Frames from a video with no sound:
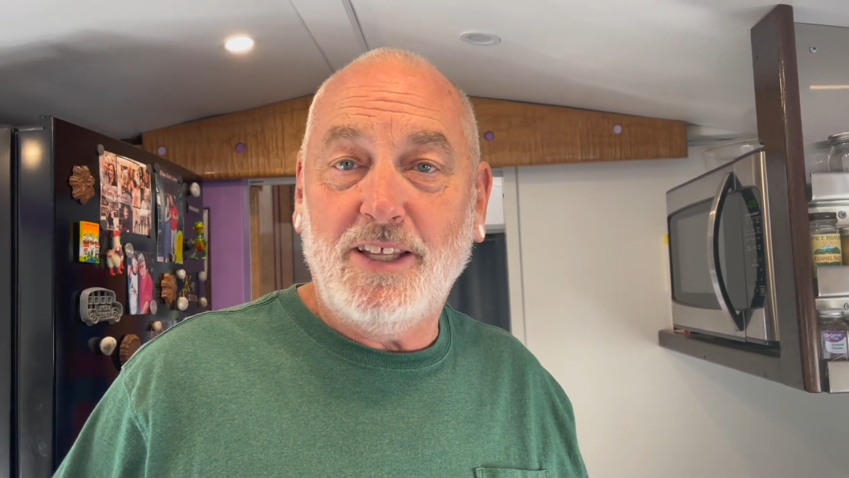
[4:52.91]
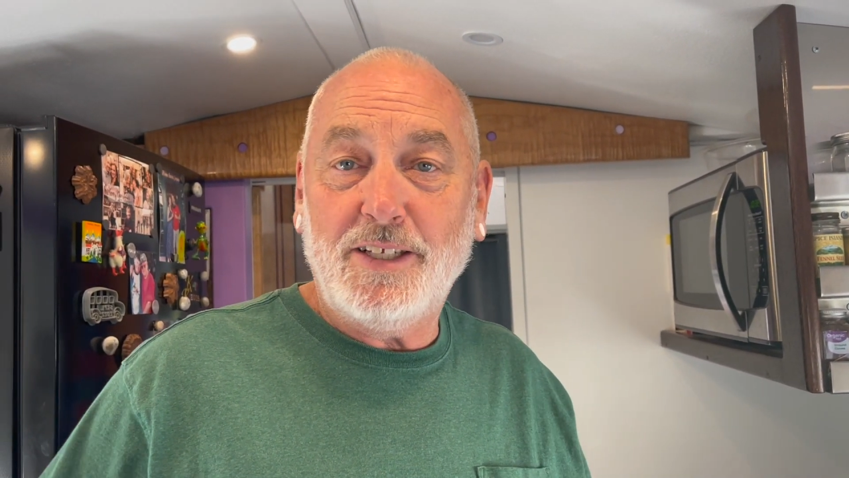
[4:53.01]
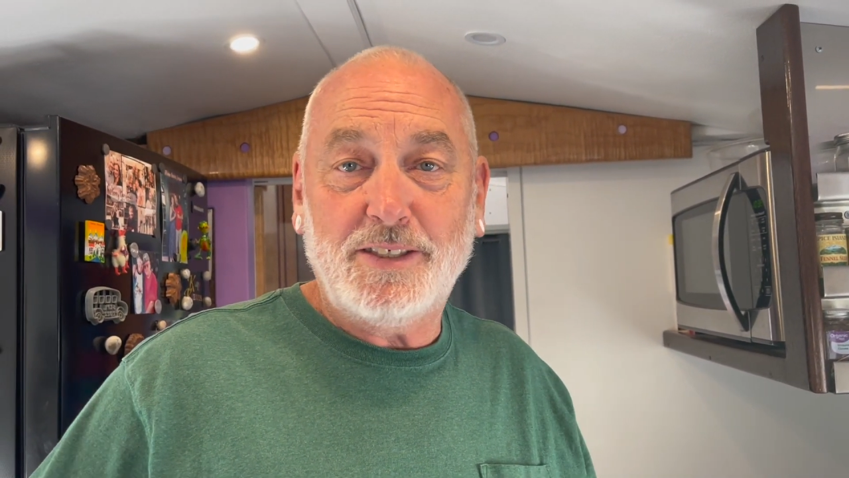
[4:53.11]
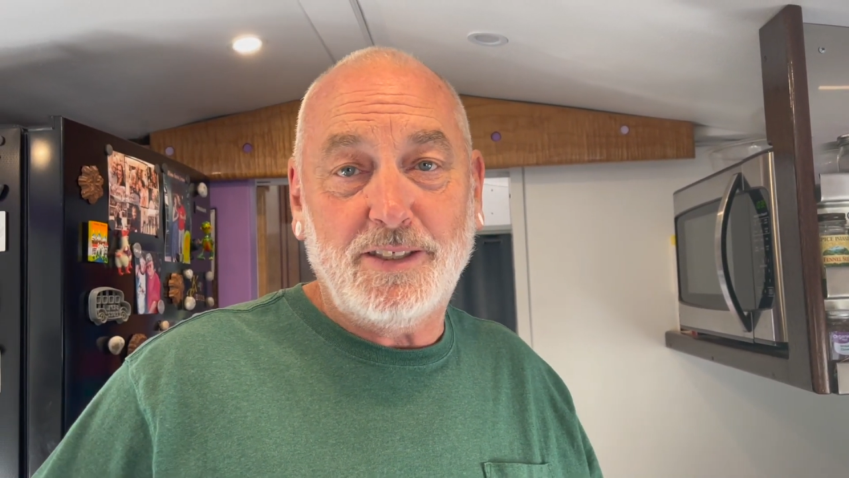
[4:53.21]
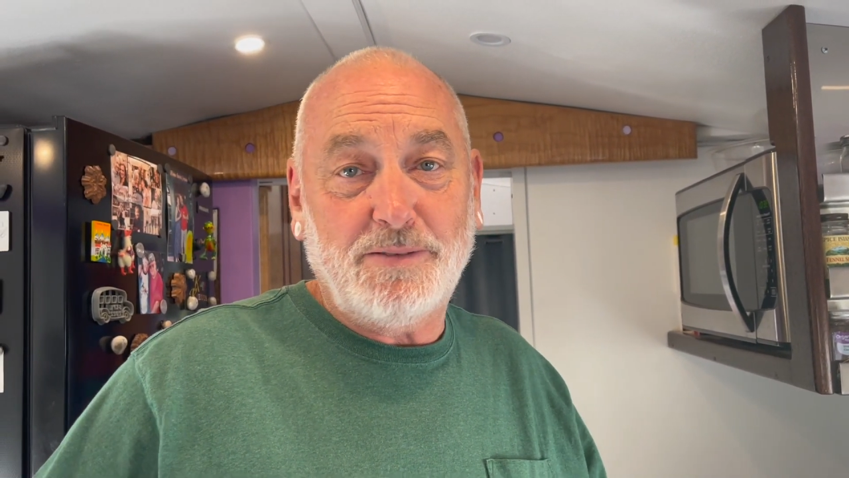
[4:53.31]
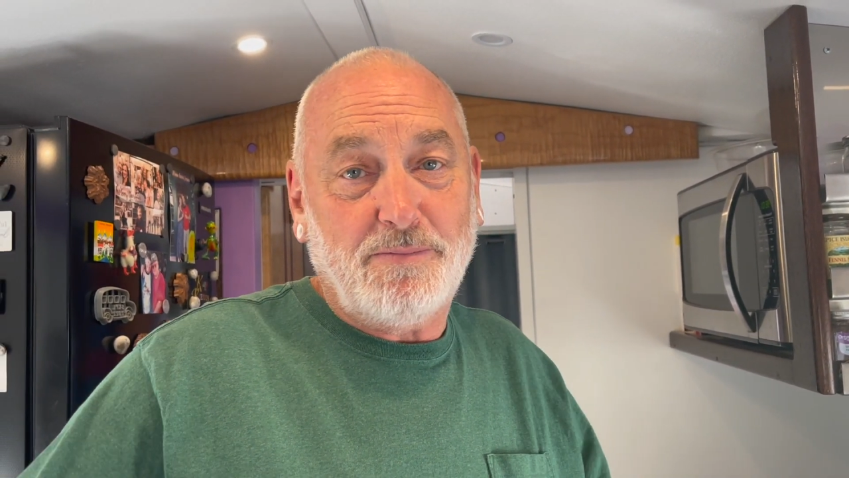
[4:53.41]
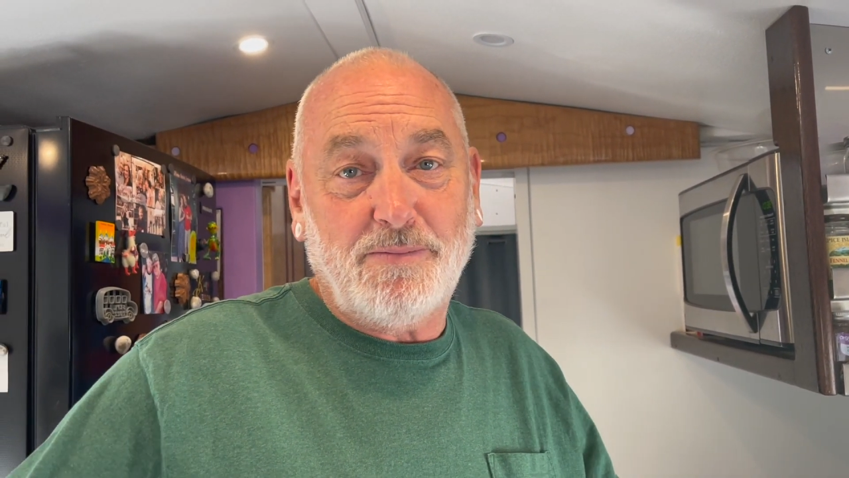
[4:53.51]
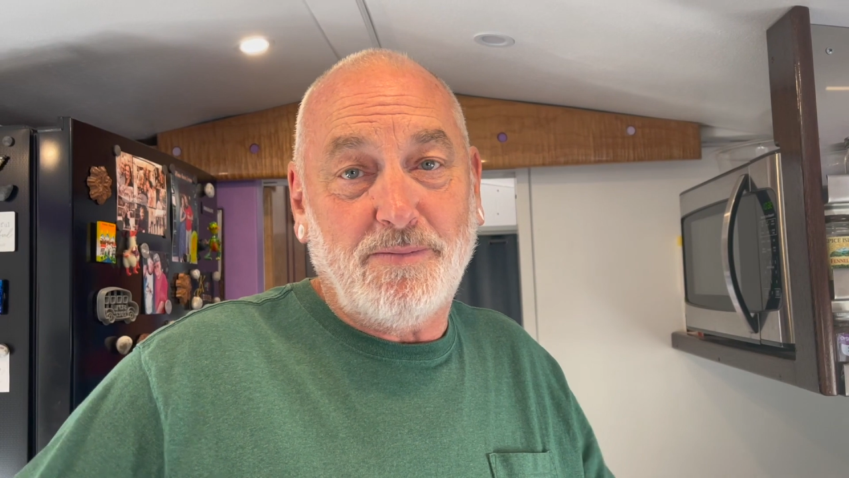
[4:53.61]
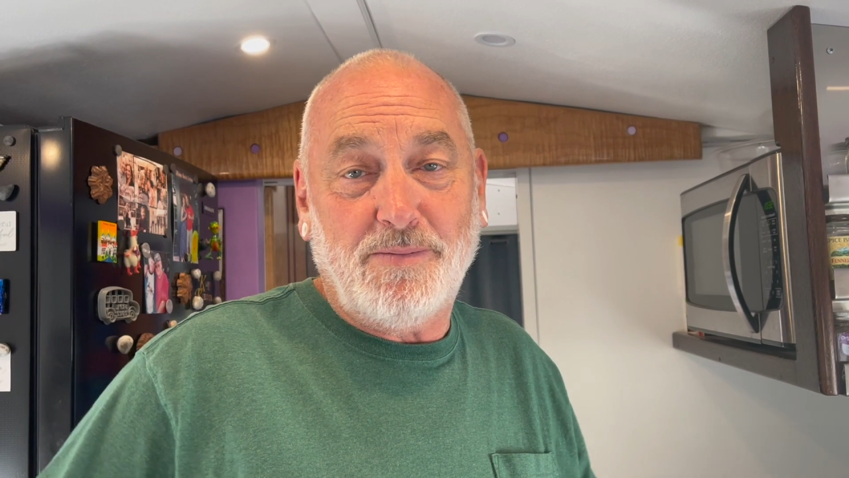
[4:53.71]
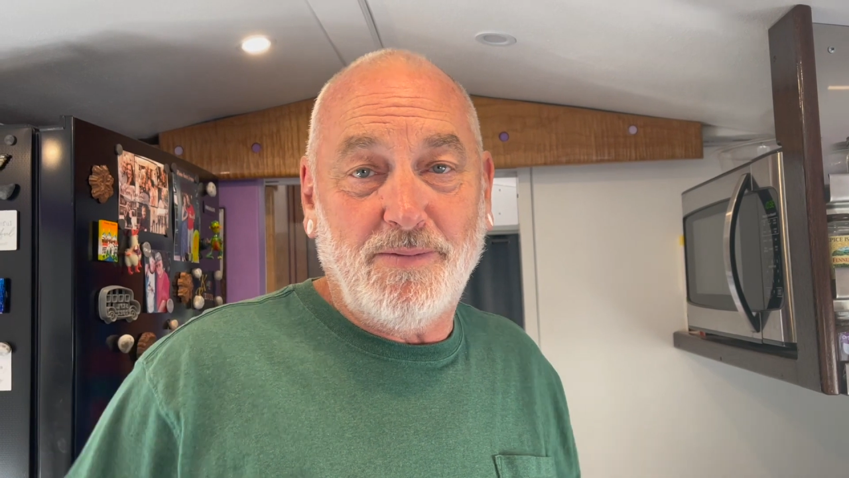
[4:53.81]
this,
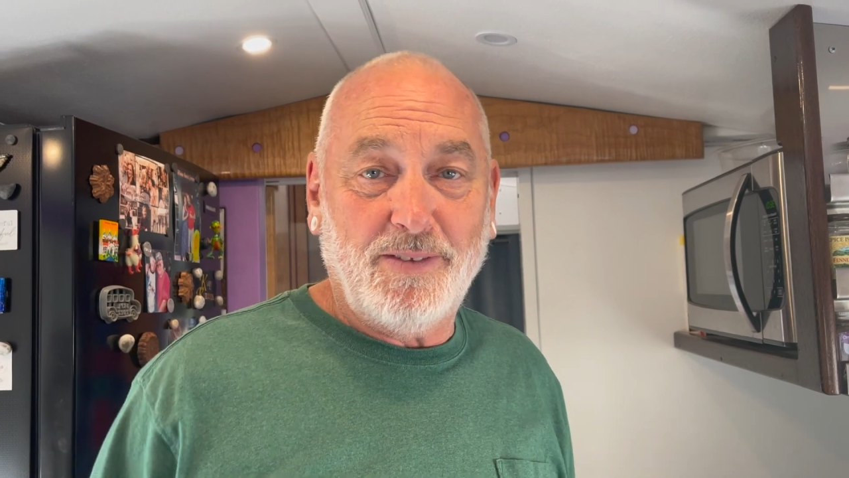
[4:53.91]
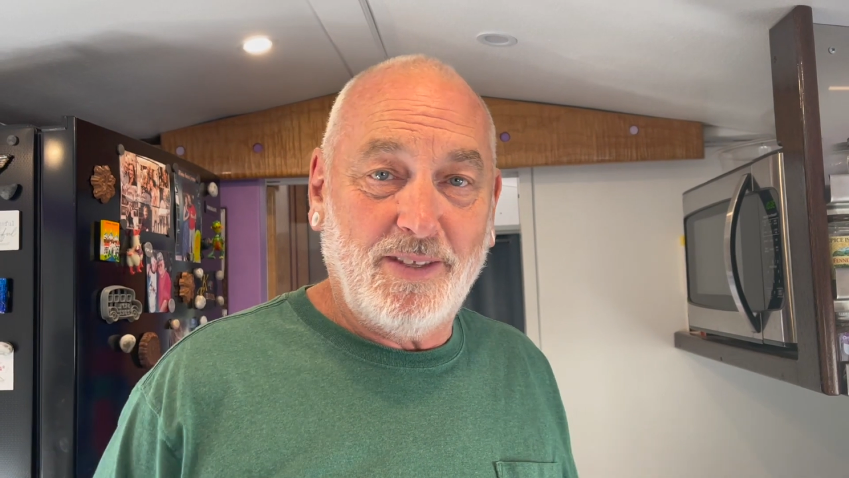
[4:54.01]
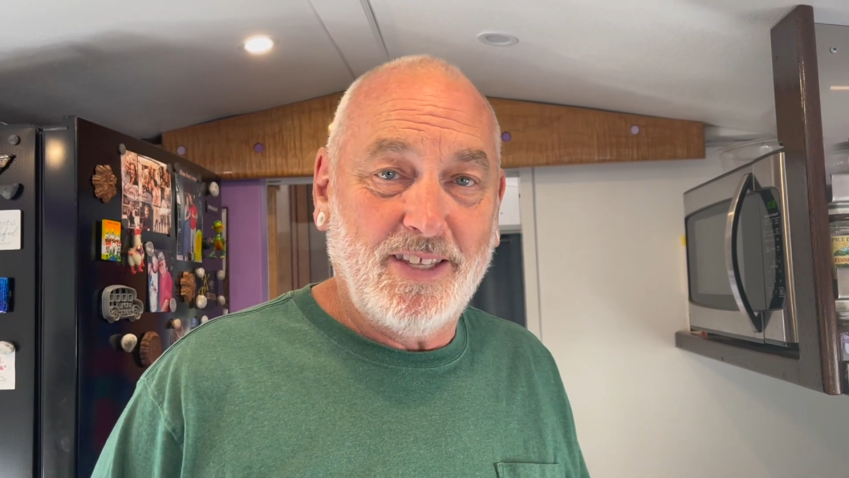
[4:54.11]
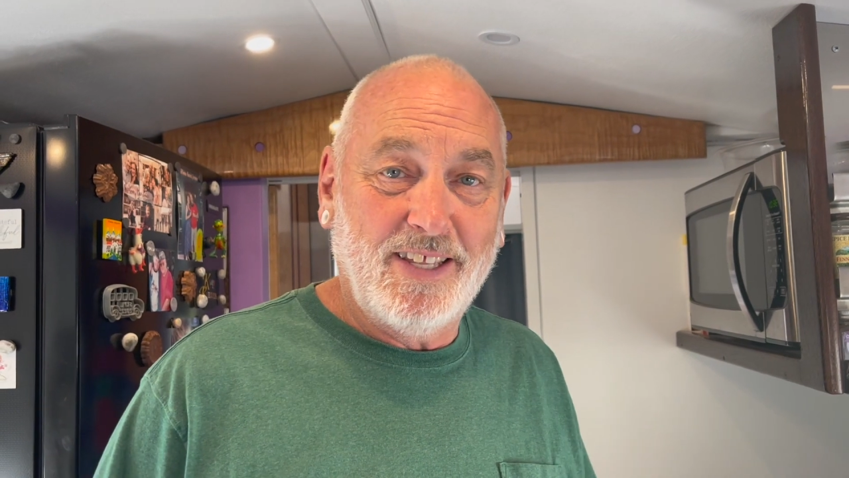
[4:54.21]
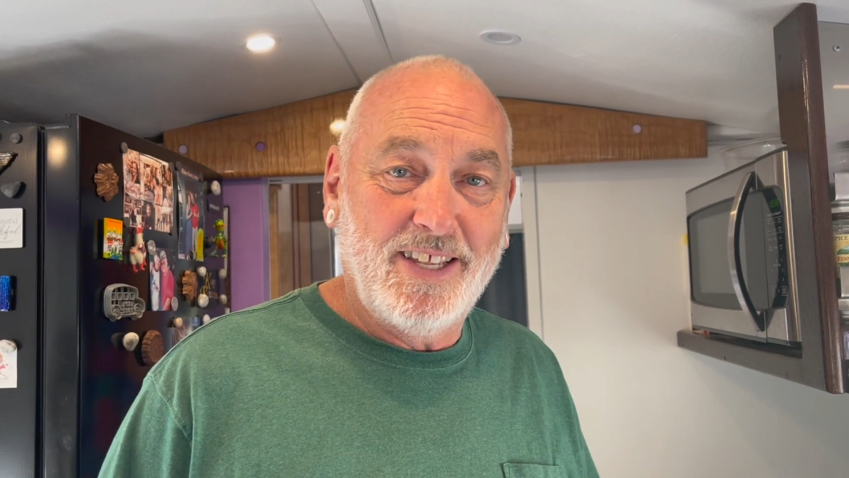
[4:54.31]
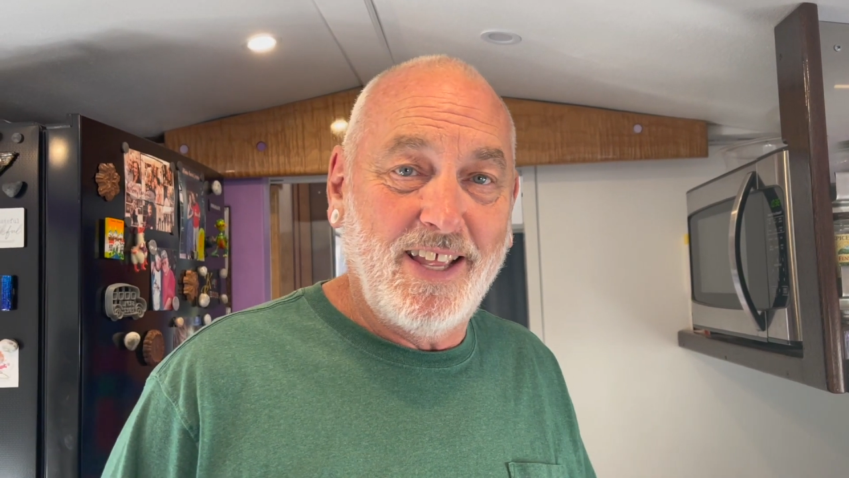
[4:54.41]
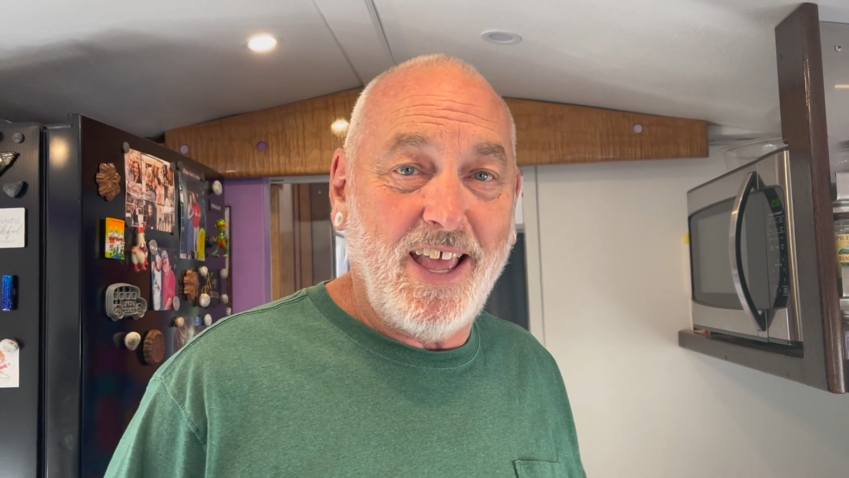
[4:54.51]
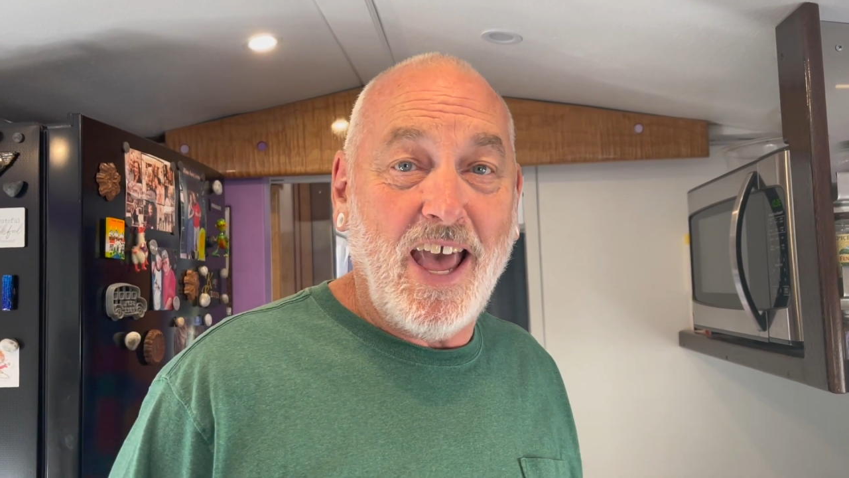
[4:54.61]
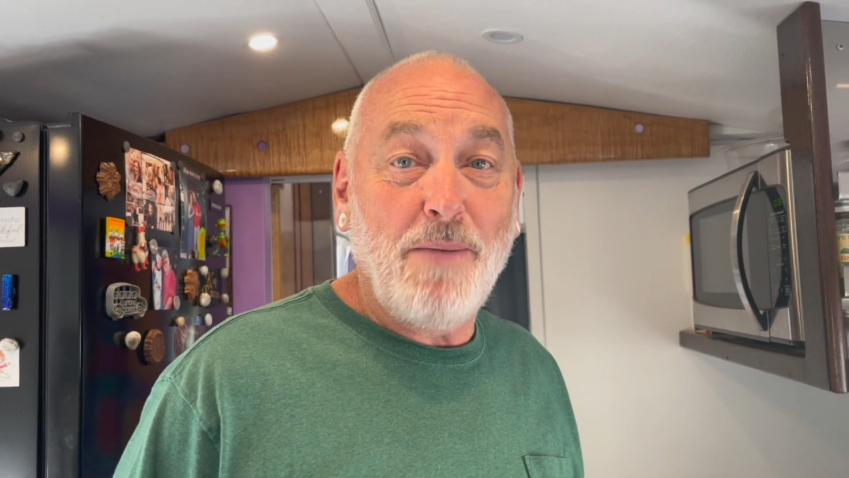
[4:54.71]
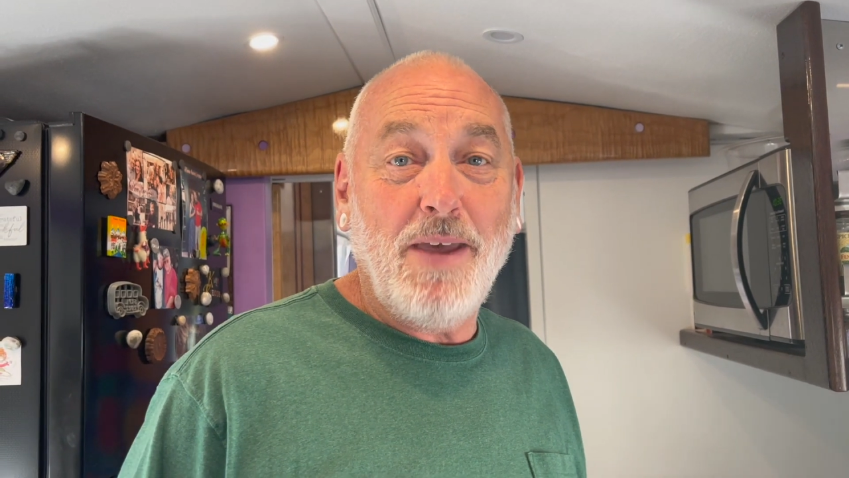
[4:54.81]

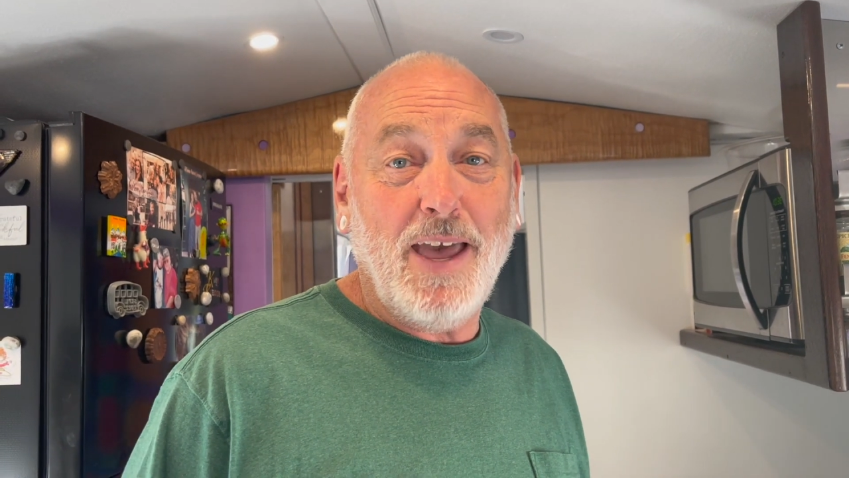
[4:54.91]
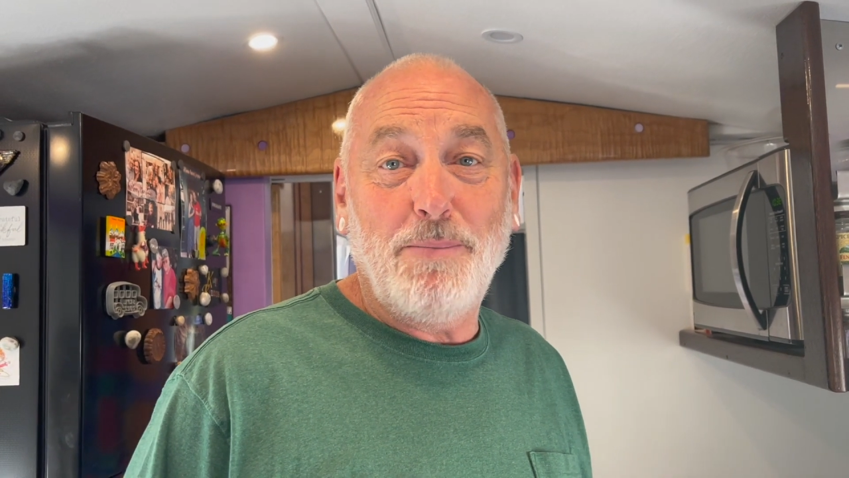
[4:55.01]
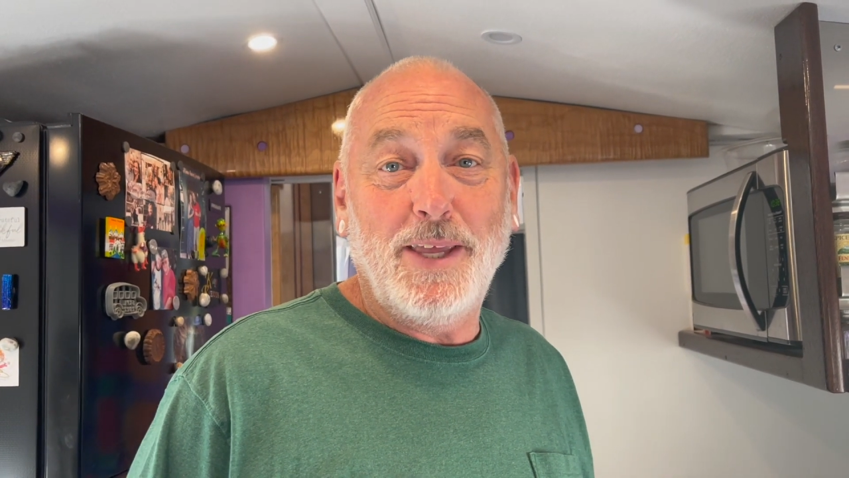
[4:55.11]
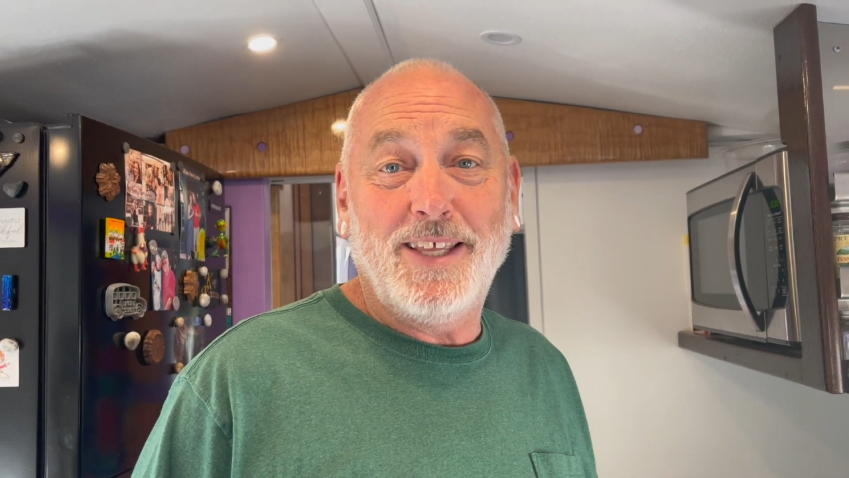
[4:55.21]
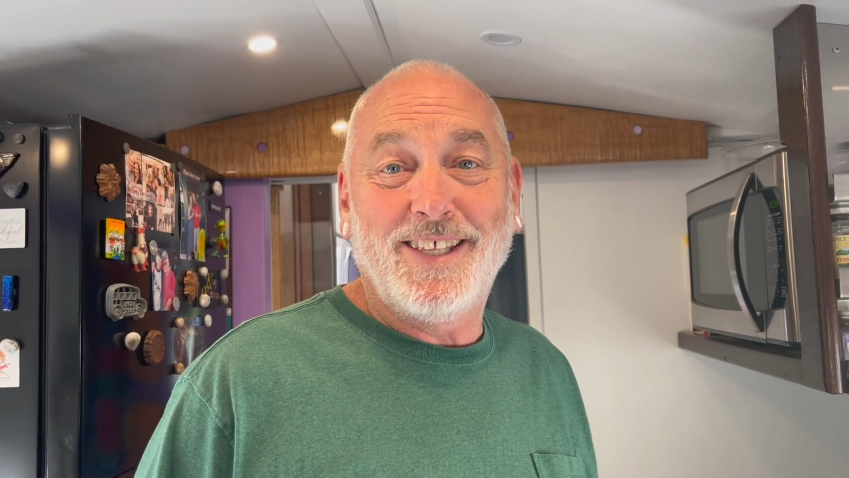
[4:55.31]
I'm happy.